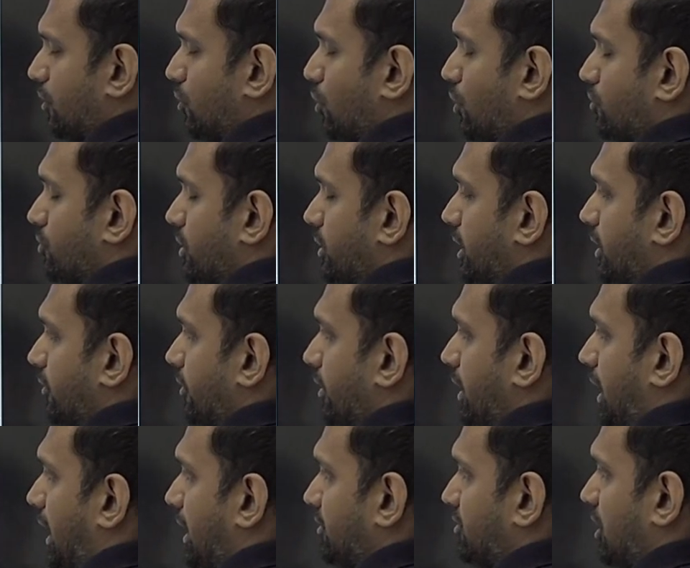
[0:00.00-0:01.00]
crores were given.
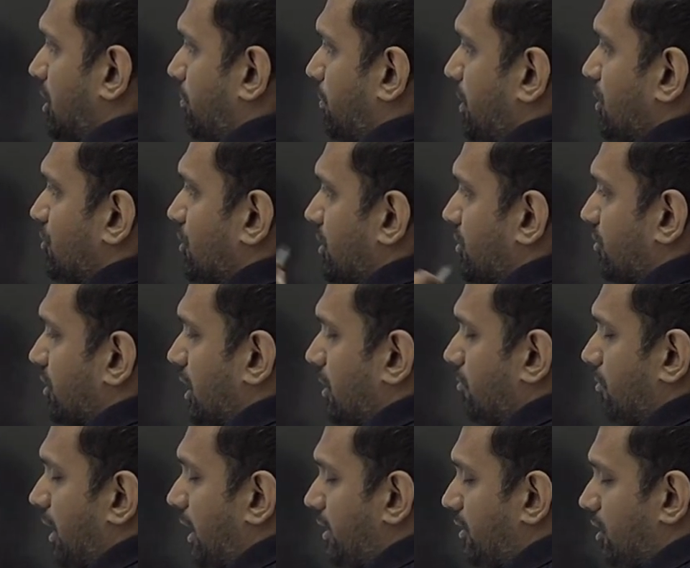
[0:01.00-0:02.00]
Astra pension
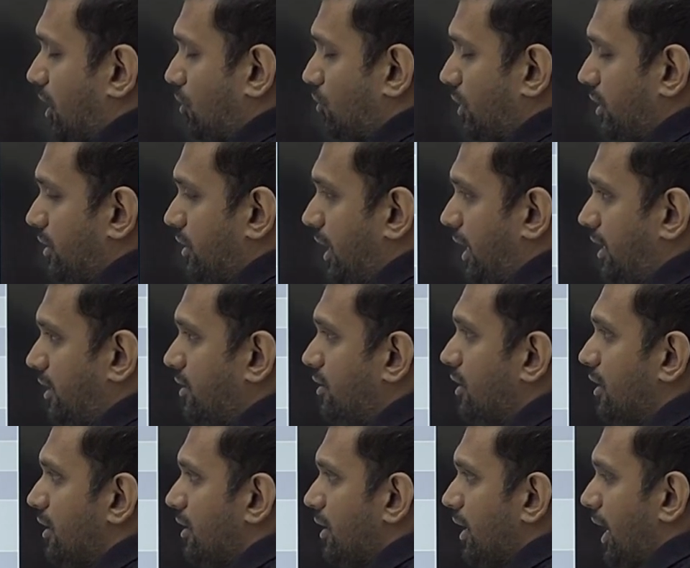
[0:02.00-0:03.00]
scheme
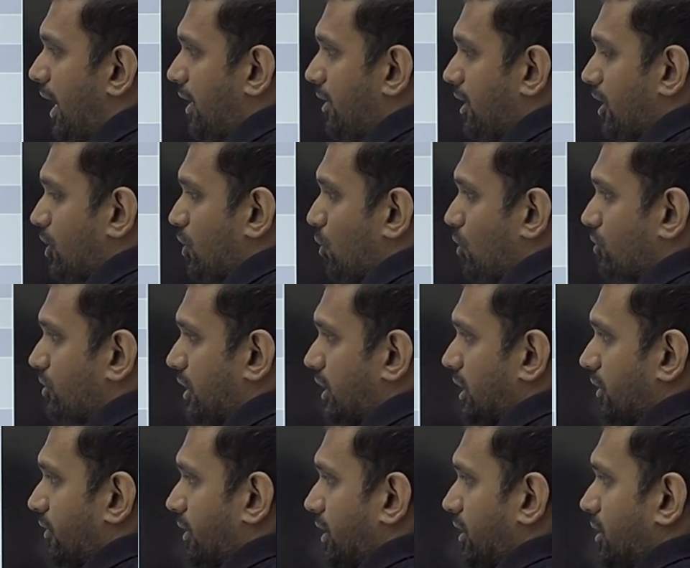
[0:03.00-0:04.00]
9,900 crores are
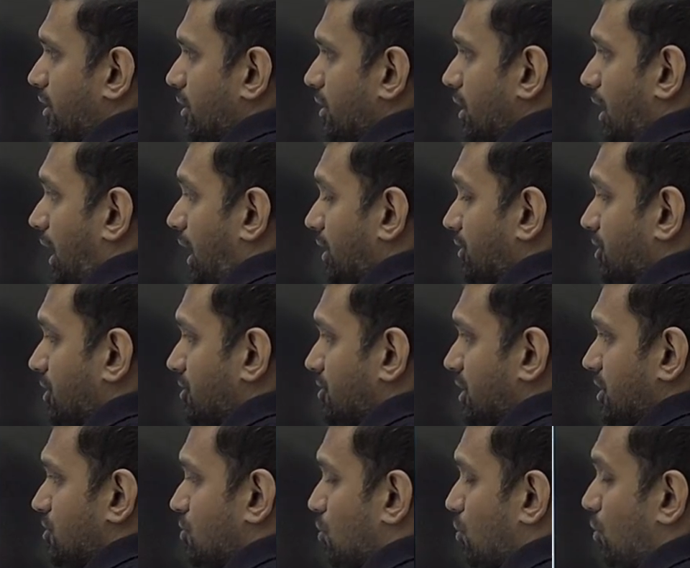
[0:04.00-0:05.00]
given.
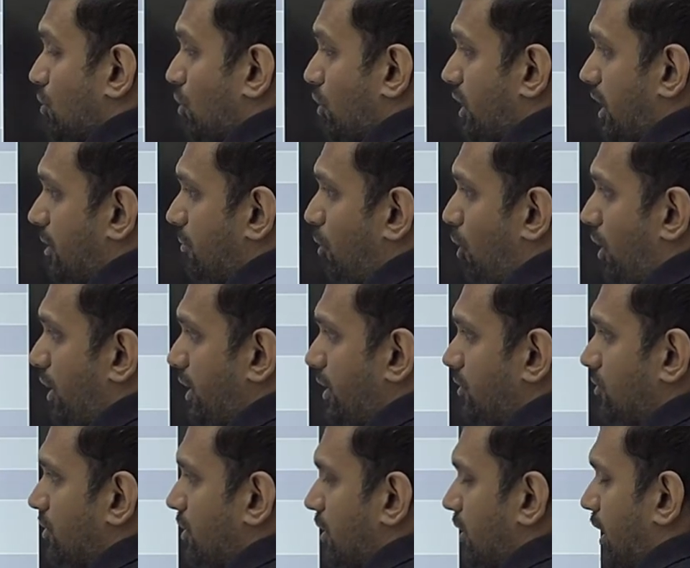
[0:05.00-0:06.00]
Assistance to local
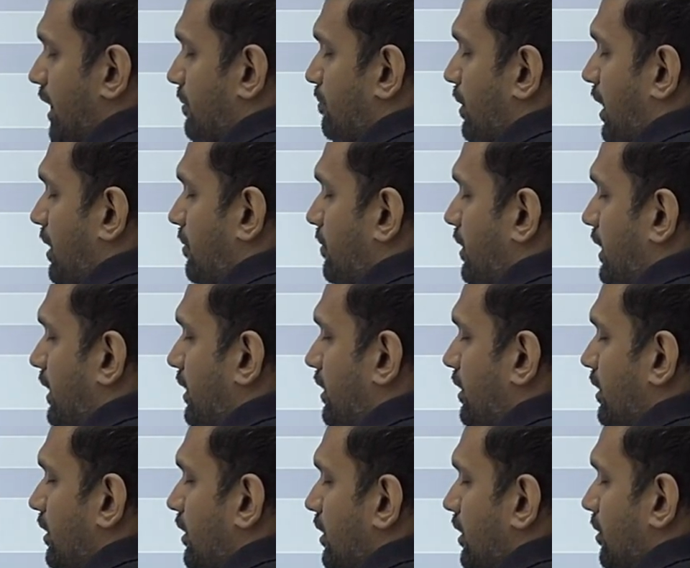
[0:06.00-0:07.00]
bodies like
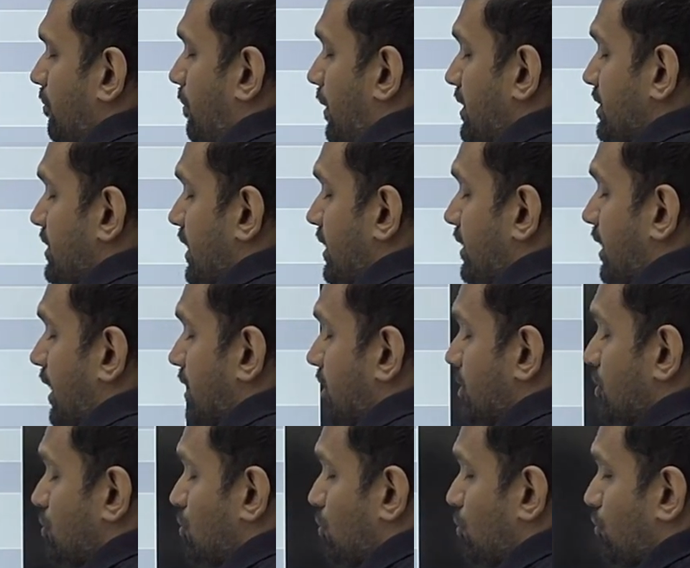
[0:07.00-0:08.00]
primary, Panchayat Raj
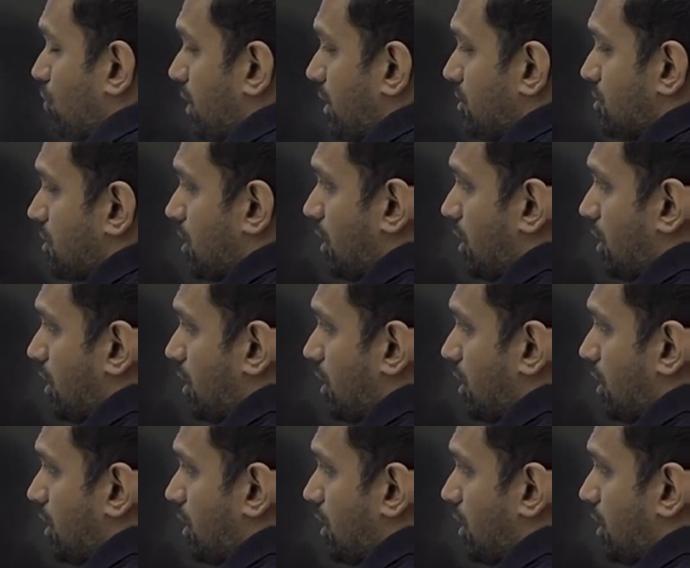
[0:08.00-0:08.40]
institutions,